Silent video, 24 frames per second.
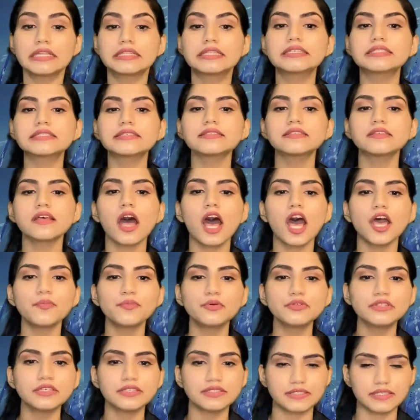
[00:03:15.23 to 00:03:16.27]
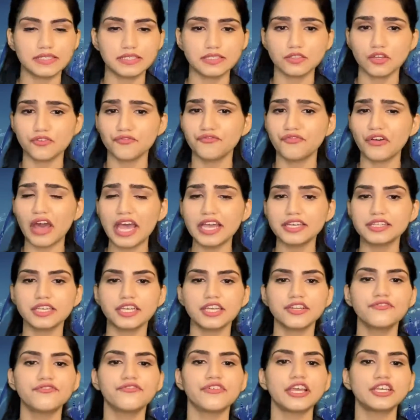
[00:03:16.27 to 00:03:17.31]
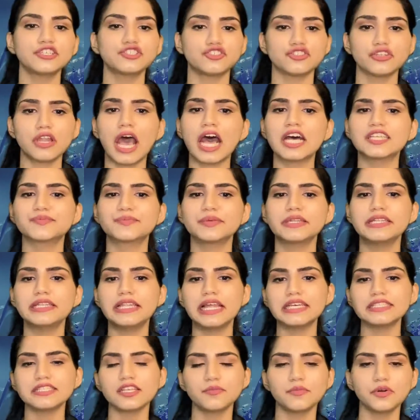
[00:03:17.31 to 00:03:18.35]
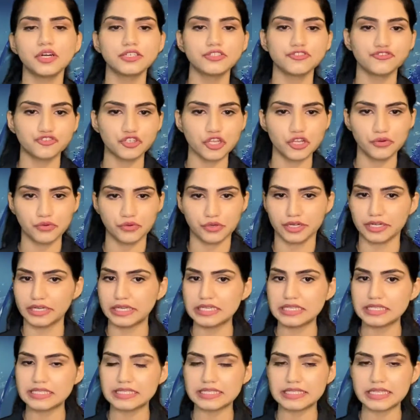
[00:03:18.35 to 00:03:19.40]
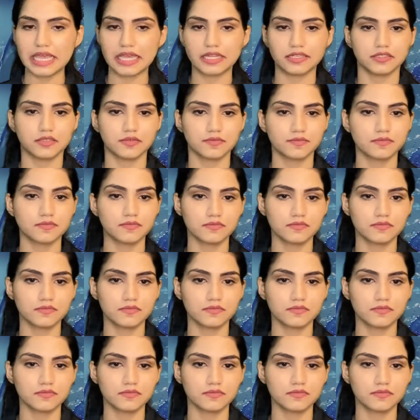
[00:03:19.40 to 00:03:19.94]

This is a hypothesis on why the infection has been less amongst children, he said.